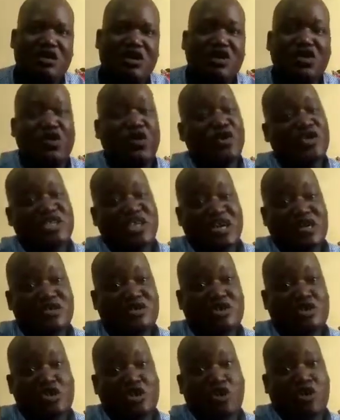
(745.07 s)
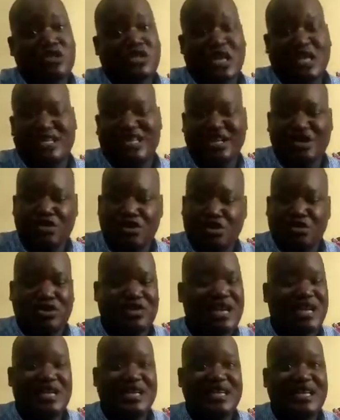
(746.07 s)
You shall slaughter it and you
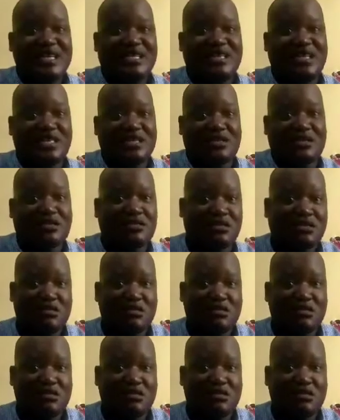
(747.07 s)
shall eat it.